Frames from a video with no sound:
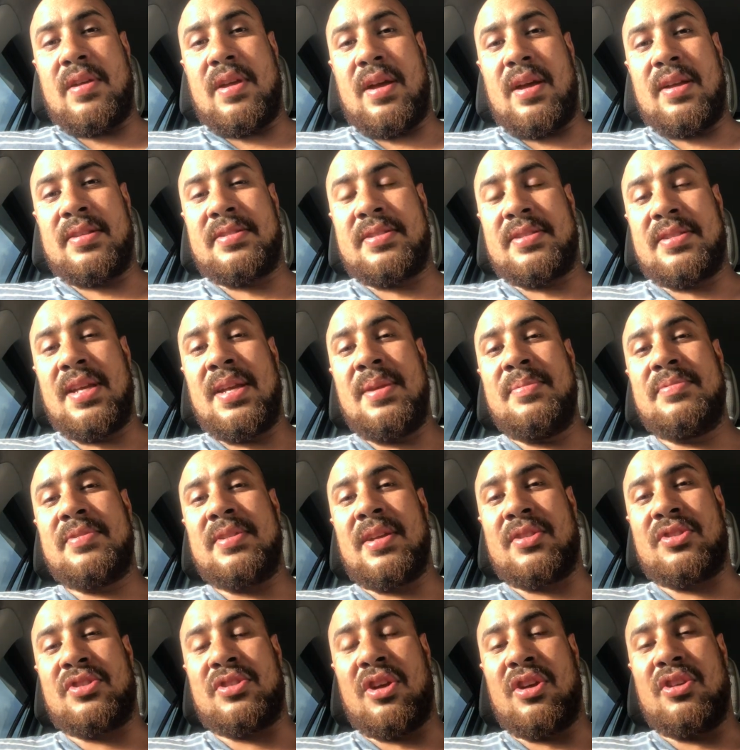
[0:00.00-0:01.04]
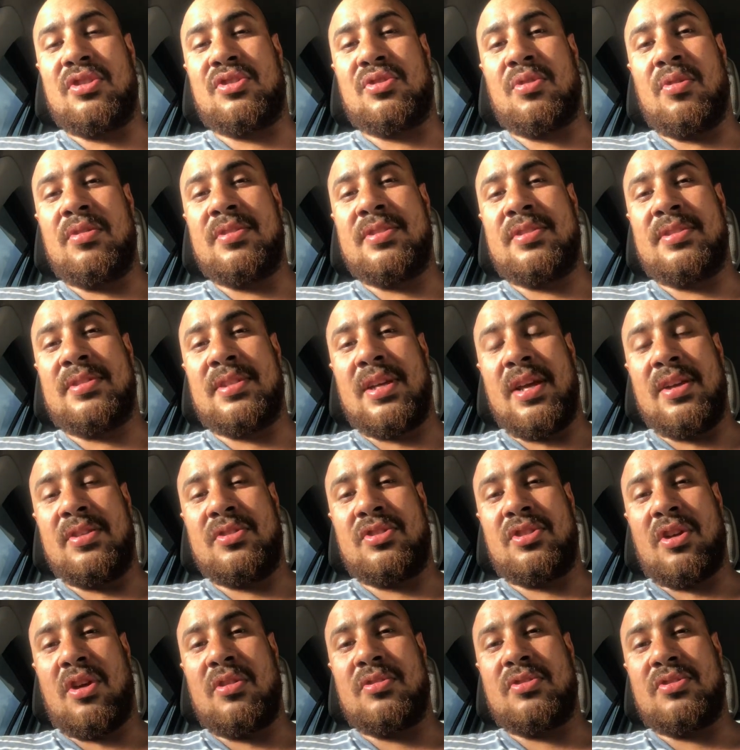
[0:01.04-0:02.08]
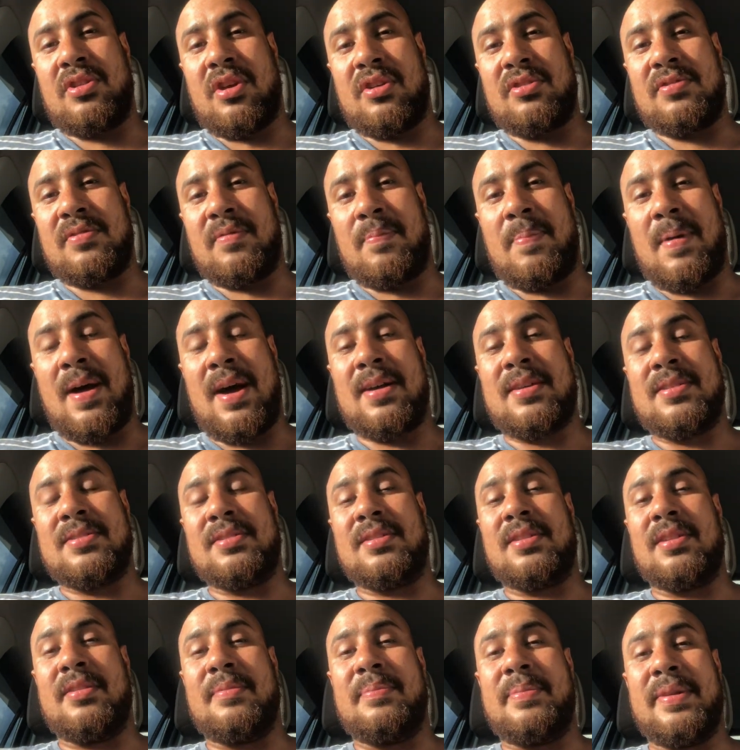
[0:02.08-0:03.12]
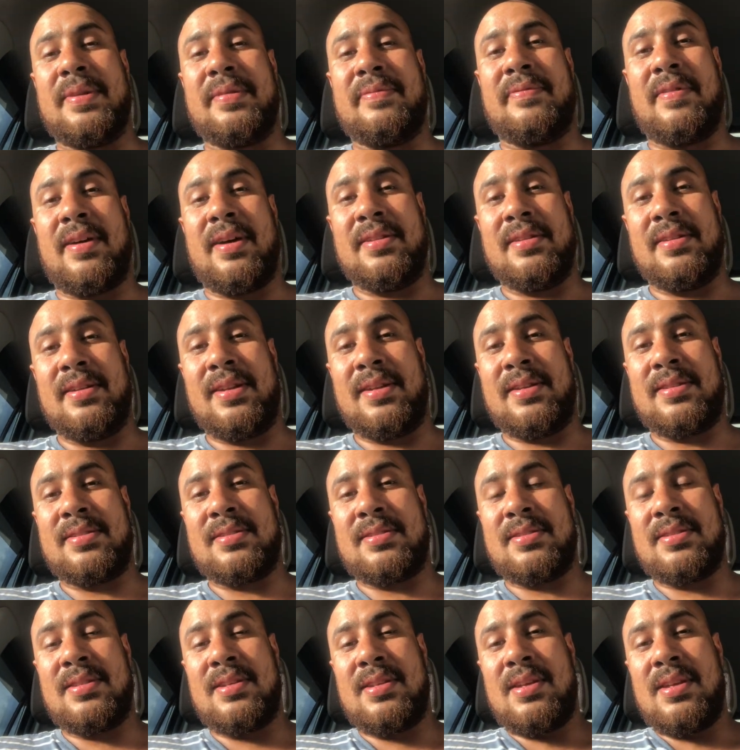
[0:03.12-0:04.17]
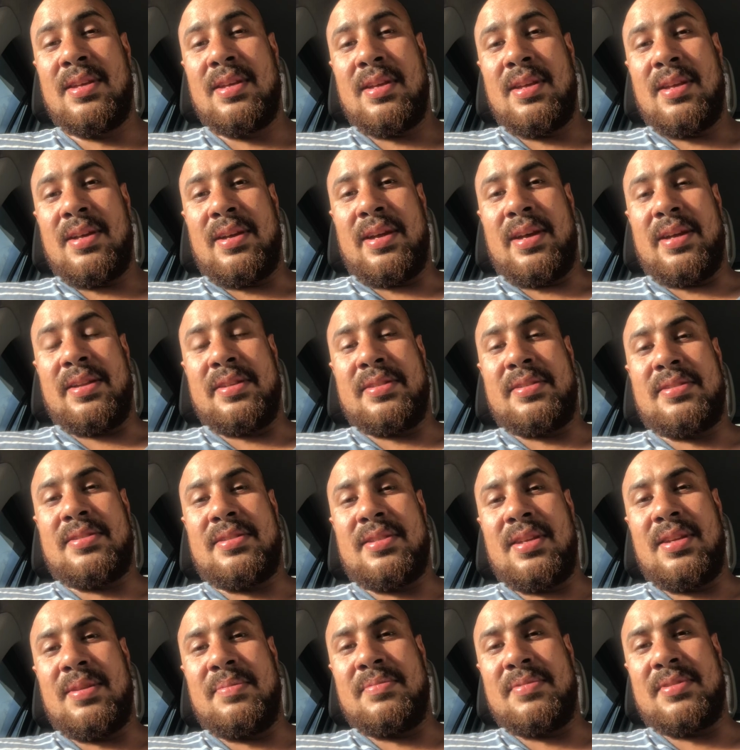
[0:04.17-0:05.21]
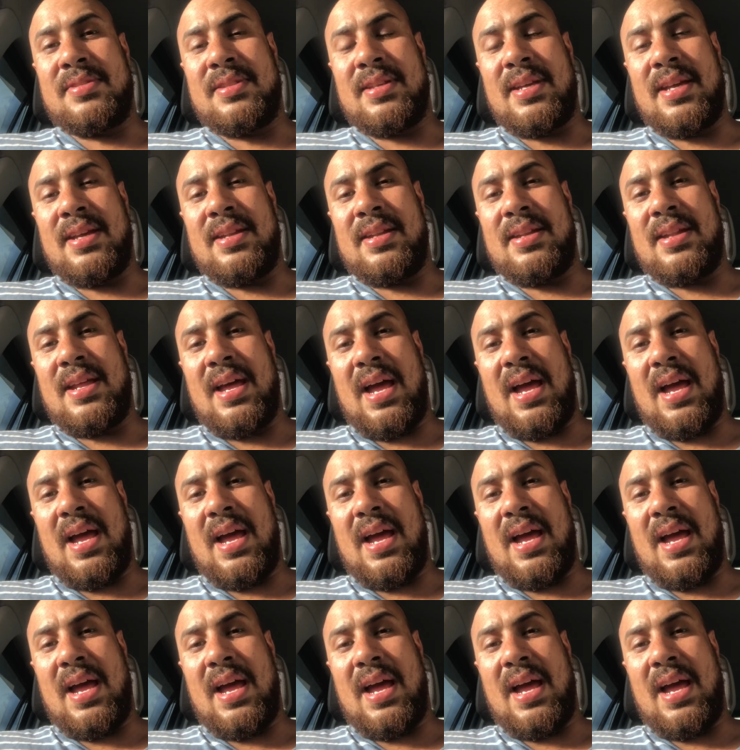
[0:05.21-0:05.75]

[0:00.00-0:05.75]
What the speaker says: it seems that Joe Joyce and Joseph Parker is going to be fighting next. And it seems that